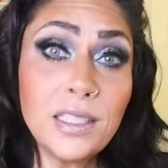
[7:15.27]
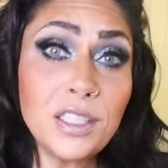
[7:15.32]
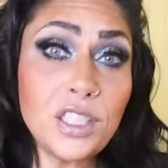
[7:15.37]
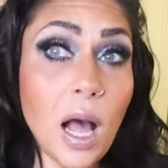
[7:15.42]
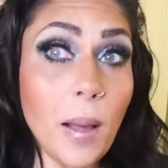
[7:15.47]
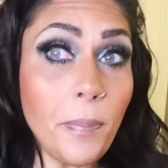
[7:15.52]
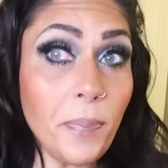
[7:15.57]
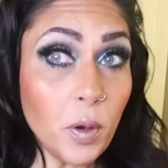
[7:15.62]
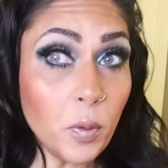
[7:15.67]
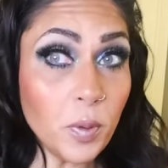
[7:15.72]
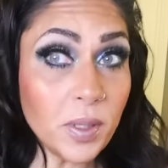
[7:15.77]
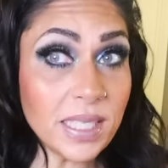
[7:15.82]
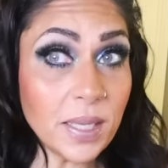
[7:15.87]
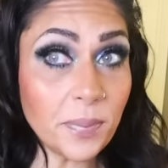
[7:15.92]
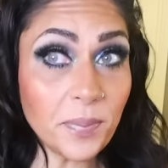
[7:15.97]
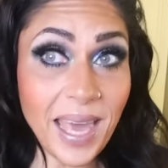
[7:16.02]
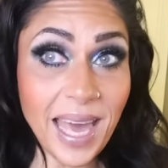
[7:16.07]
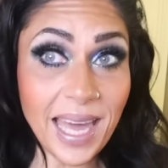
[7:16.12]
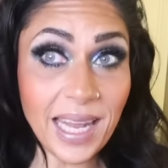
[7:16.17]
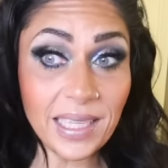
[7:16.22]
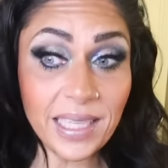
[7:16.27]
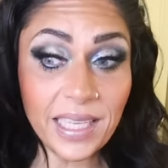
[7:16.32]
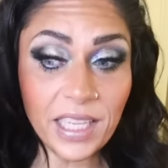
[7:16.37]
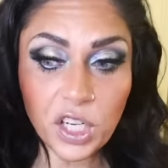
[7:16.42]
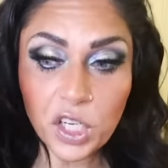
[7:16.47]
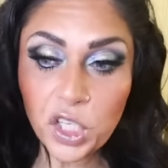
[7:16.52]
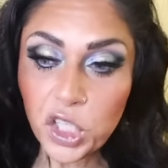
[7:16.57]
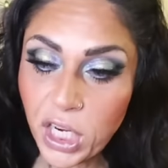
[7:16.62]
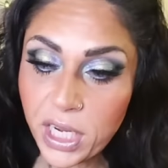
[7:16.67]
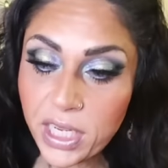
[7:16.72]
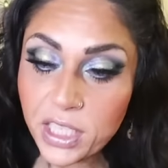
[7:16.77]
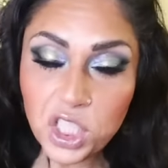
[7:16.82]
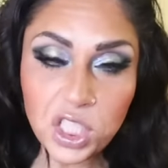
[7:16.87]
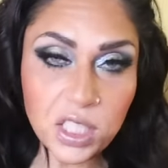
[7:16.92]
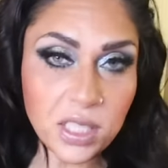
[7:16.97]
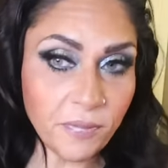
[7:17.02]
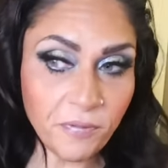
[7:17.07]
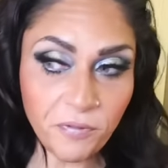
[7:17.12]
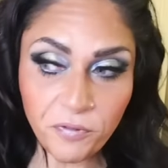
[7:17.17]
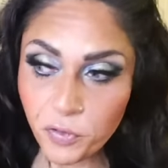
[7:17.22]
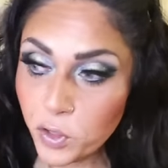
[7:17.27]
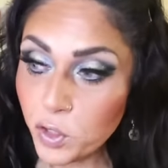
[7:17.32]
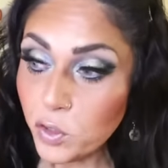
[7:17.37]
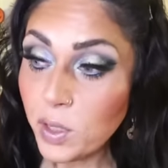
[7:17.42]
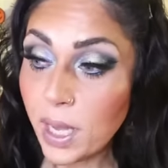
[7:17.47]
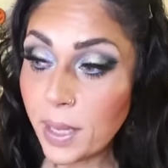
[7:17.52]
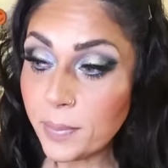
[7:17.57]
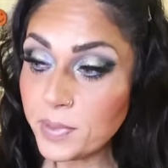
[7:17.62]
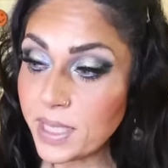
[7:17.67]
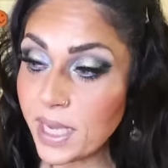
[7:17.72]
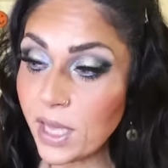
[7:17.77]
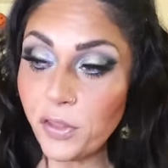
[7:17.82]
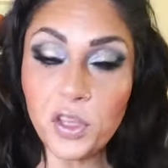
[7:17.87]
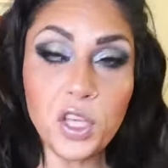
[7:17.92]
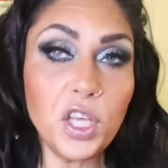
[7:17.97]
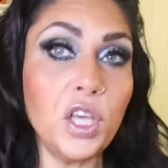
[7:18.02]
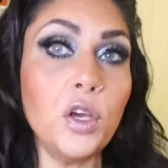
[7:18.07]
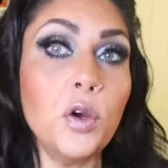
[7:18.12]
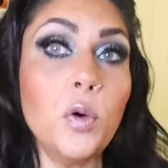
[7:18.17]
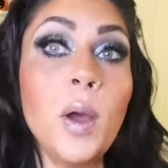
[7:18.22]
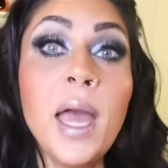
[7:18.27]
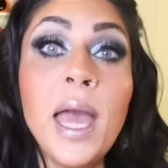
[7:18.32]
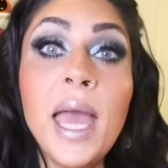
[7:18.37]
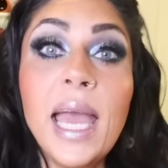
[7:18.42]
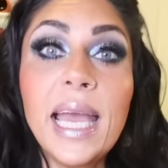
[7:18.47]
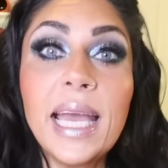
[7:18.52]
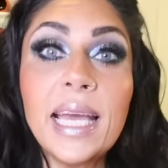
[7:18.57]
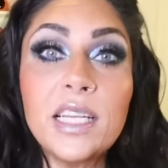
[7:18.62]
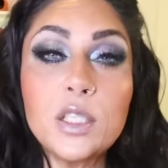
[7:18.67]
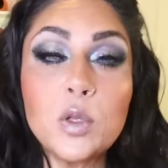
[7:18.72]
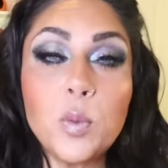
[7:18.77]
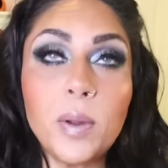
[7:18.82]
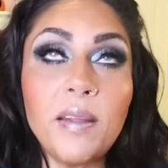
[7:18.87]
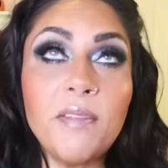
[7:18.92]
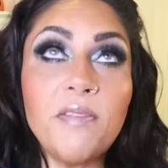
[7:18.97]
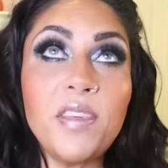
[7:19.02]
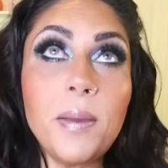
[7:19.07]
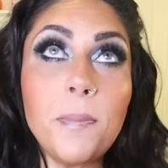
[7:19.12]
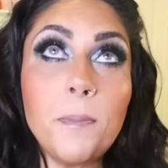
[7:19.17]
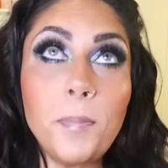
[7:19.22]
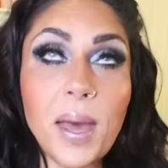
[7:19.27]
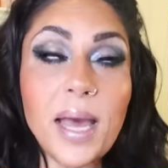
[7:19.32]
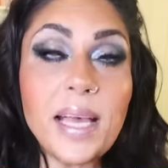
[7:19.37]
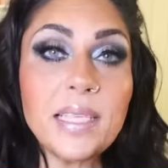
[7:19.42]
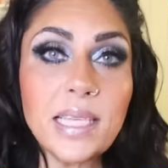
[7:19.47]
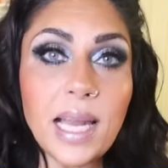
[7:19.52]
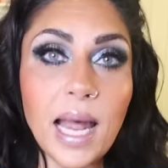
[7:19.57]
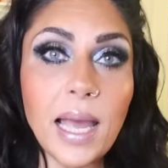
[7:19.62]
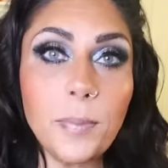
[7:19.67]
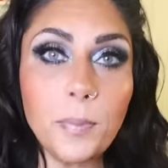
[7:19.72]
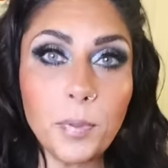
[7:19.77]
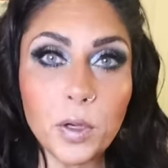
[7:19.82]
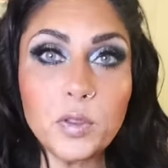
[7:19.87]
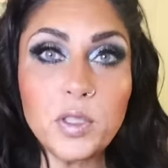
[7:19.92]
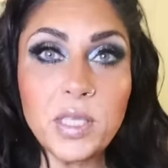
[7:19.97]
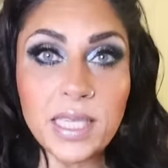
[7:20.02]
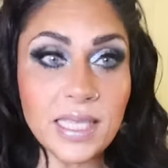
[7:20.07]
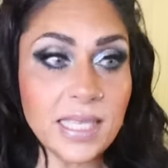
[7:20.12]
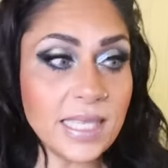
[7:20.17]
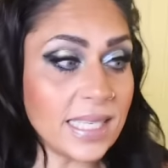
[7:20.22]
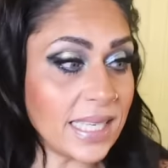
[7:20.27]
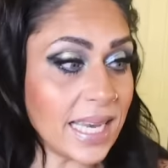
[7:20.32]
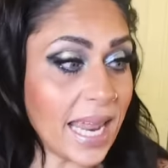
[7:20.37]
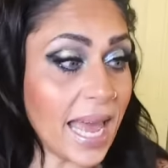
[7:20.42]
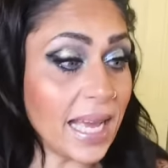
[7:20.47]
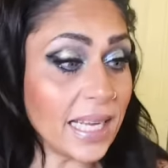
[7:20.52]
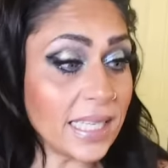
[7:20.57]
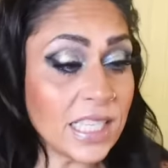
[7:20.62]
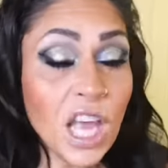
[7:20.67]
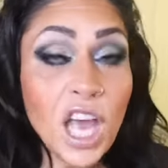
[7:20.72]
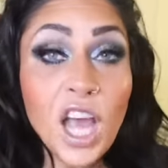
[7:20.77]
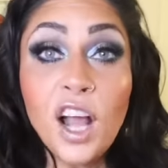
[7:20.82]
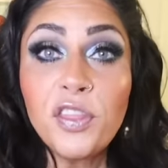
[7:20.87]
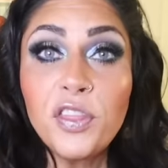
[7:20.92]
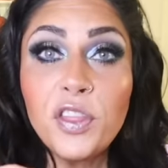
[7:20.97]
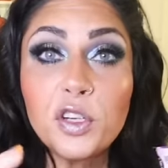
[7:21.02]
Top it with some Catalina Crunch, some fruit. I'm telling you, it is one of the best high protein snacks.